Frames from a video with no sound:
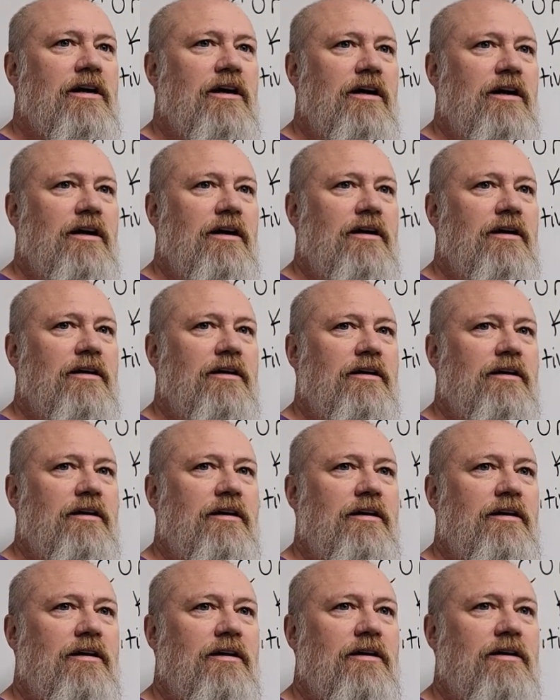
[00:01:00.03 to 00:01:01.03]
Uh,
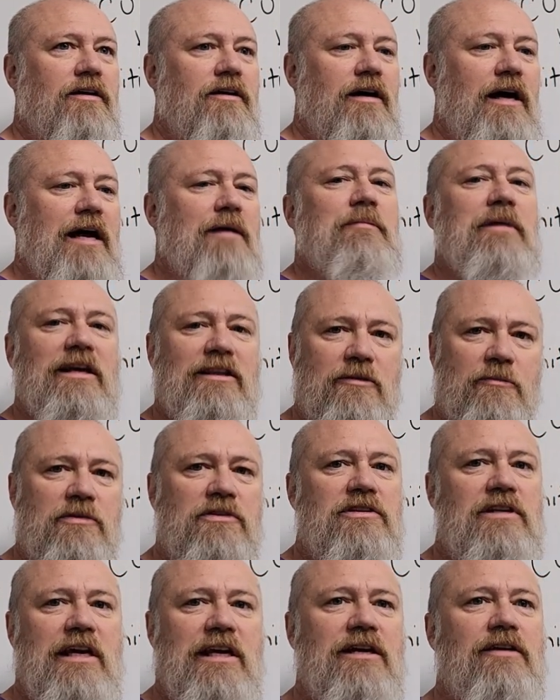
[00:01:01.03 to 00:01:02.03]
I make the
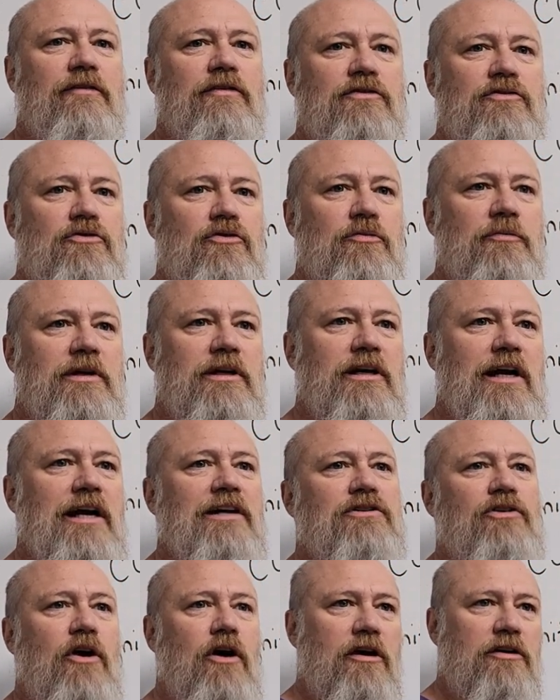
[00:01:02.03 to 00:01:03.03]
mistake of assuming
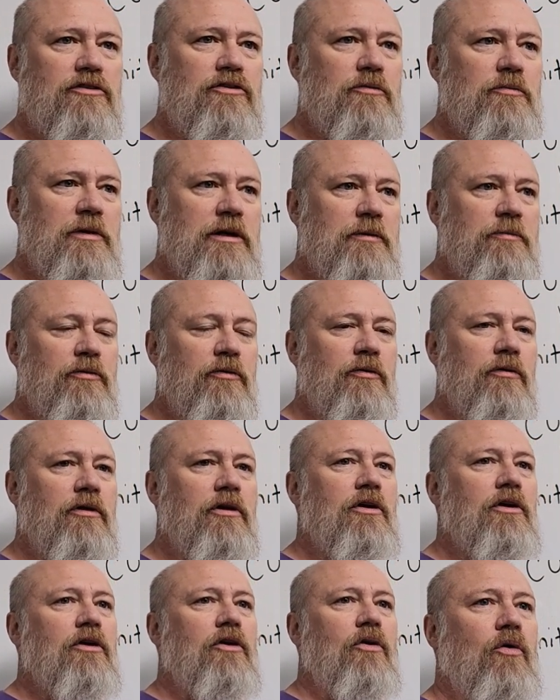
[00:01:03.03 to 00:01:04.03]
I talk to
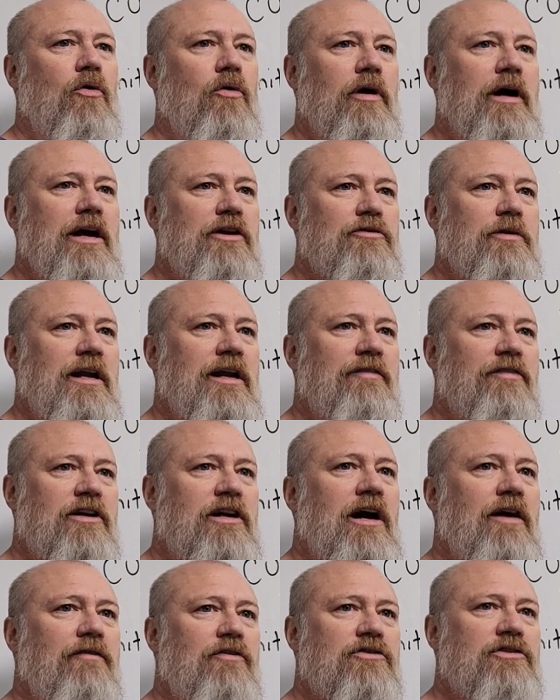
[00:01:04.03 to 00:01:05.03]
people or try to have a
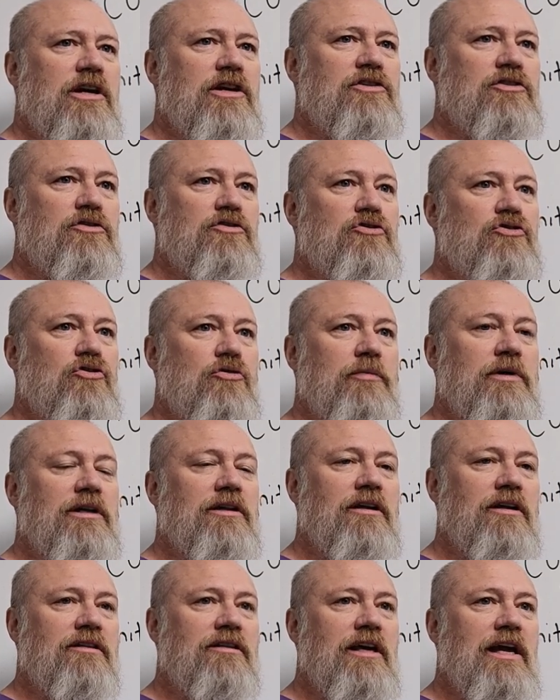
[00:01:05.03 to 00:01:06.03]
conversation,
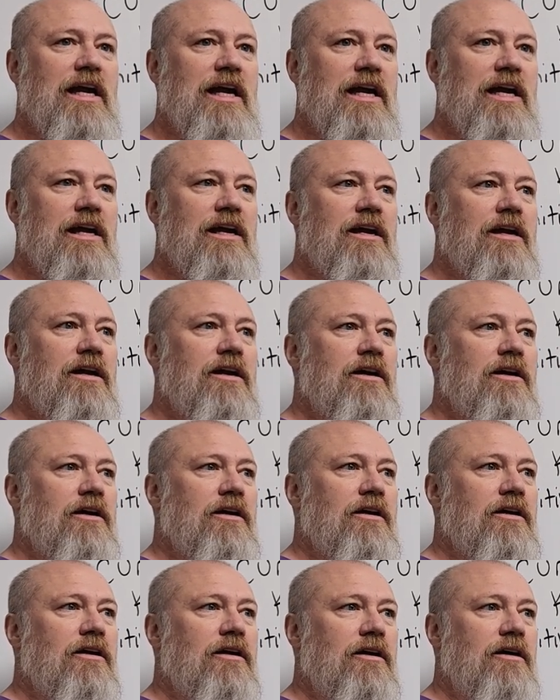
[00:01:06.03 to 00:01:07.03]
assuming that they
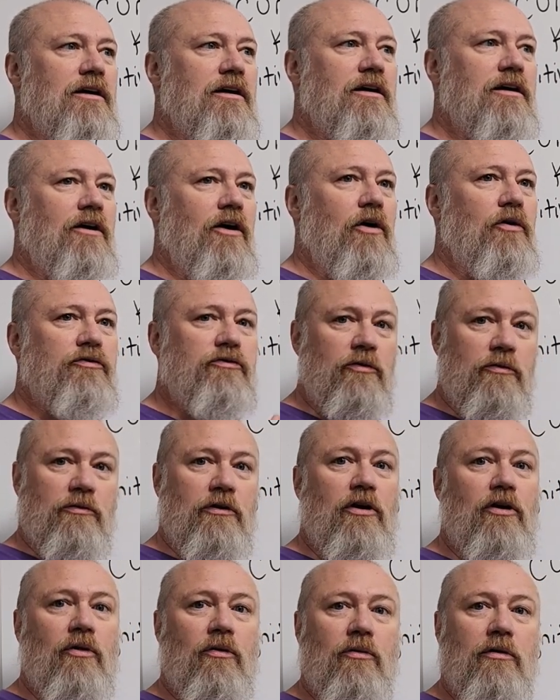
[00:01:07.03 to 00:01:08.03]
uh, also
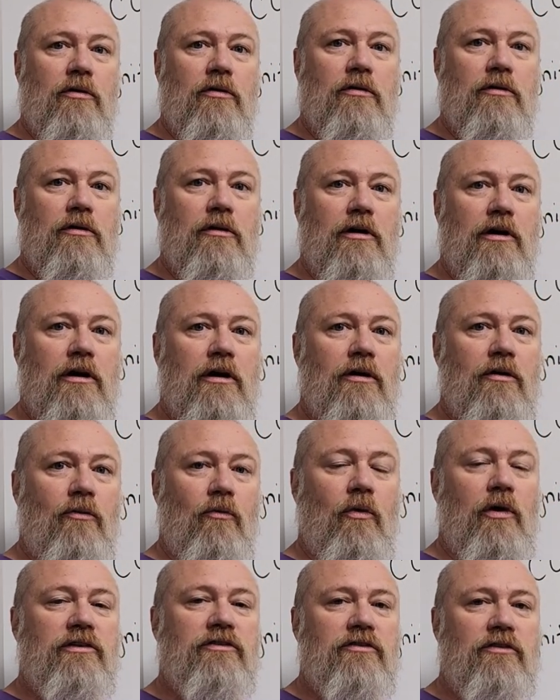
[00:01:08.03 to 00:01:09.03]
know
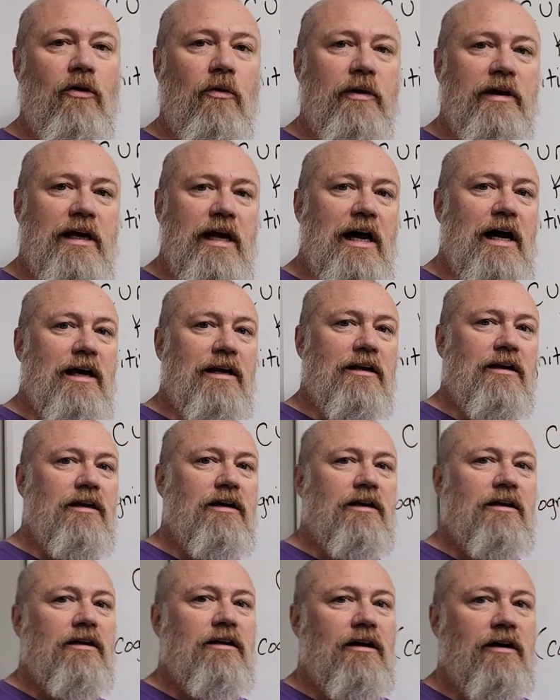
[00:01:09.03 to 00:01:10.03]
what's going on
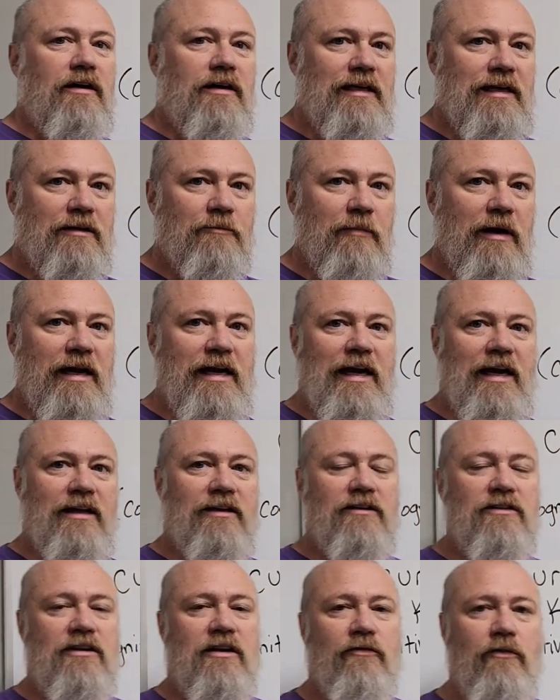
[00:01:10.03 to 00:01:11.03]
in my
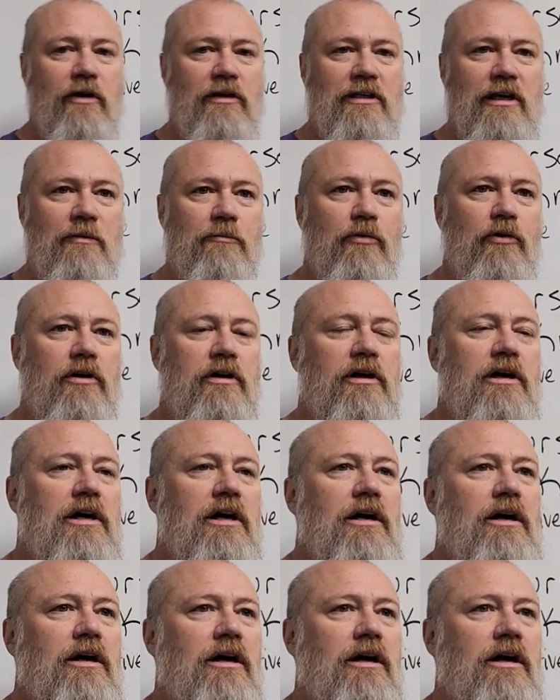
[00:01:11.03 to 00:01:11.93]
head because they've read that book.